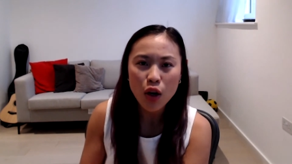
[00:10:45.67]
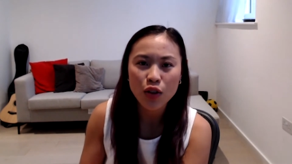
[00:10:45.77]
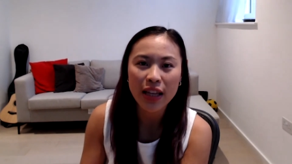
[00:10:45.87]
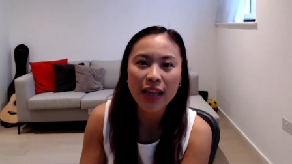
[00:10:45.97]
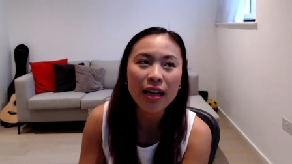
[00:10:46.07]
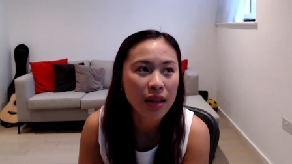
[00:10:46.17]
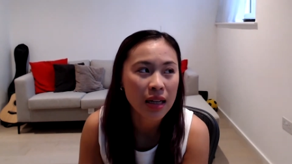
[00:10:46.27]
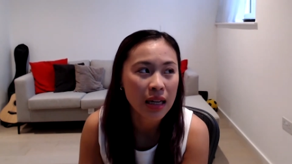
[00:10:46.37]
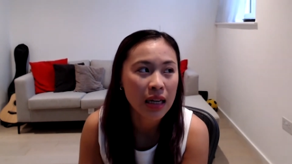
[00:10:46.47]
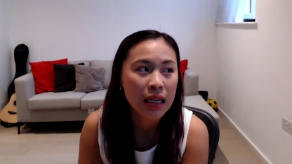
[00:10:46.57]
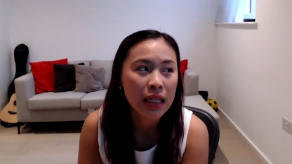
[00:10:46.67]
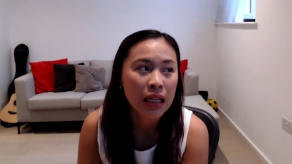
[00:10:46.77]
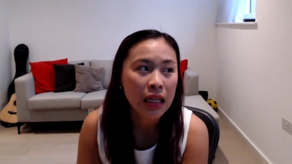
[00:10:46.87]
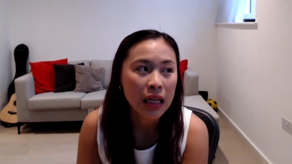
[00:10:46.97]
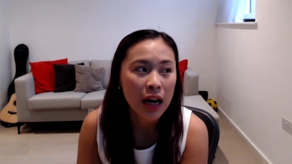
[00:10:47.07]
So I think the
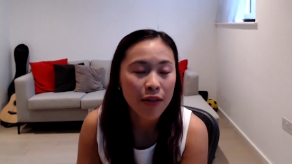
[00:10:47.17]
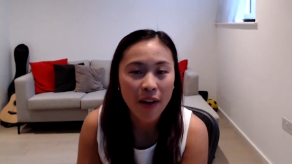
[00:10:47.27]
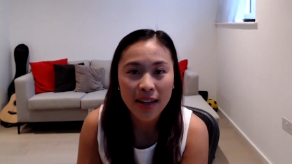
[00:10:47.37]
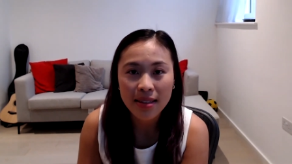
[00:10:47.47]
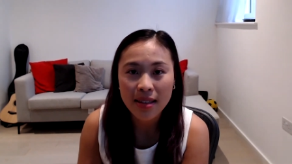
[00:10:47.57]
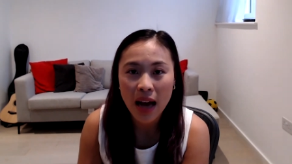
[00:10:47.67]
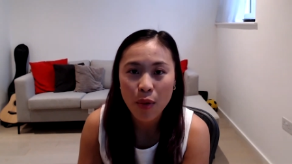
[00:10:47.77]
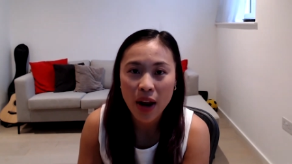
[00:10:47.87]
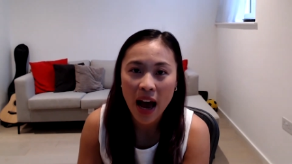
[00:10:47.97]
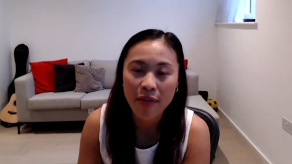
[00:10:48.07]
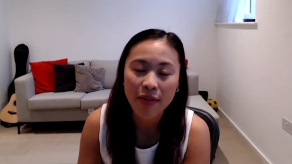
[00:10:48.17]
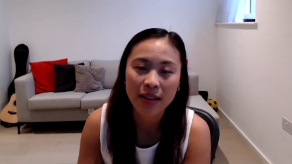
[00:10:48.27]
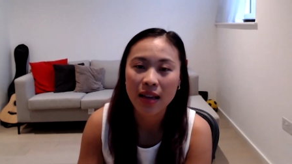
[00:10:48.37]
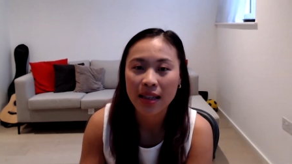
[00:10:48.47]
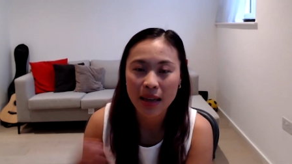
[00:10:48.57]
advice I would have
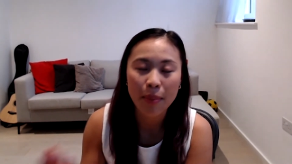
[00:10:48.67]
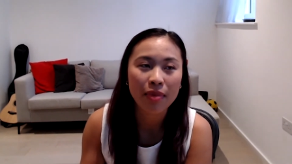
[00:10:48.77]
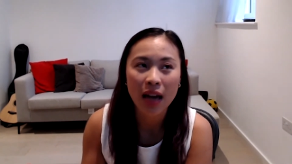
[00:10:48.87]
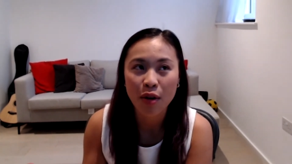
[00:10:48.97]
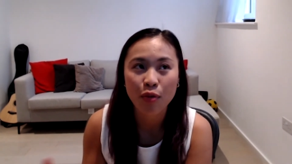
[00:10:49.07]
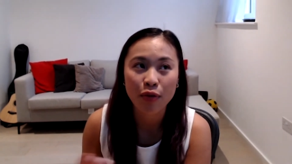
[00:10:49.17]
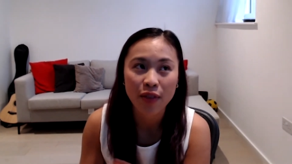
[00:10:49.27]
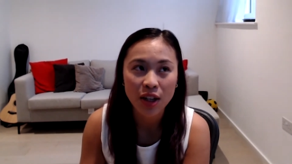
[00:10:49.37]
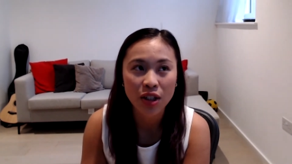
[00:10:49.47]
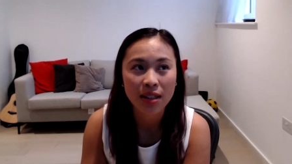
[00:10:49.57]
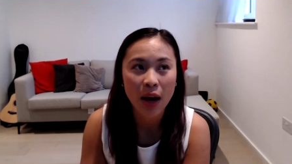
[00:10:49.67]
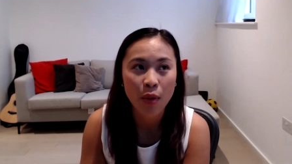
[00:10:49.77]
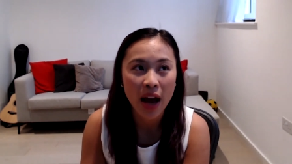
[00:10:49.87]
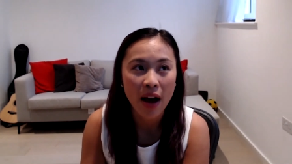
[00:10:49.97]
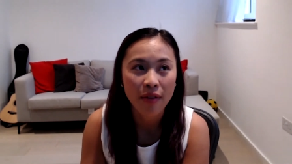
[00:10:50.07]
and some kind of reflections I
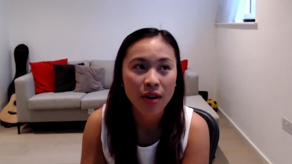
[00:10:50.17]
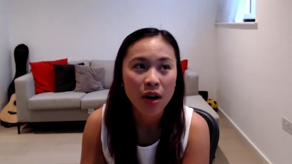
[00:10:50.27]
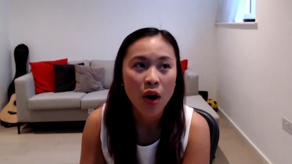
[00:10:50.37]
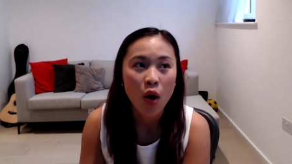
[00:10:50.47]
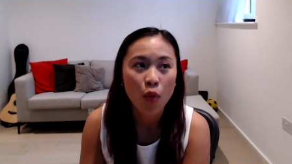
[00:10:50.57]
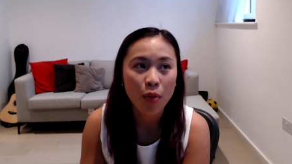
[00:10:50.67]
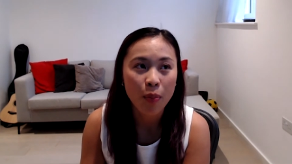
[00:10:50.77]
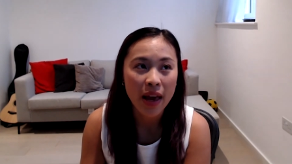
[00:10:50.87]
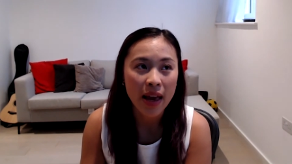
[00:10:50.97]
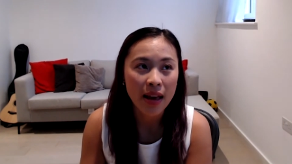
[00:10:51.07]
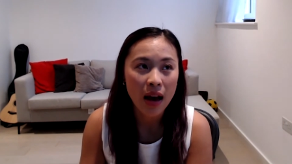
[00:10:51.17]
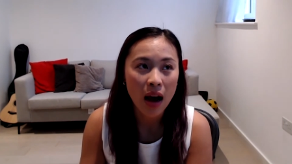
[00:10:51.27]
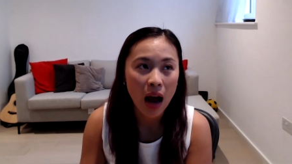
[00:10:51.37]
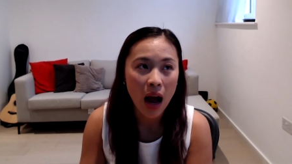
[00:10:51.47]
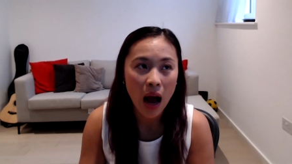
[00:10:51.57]
would have would be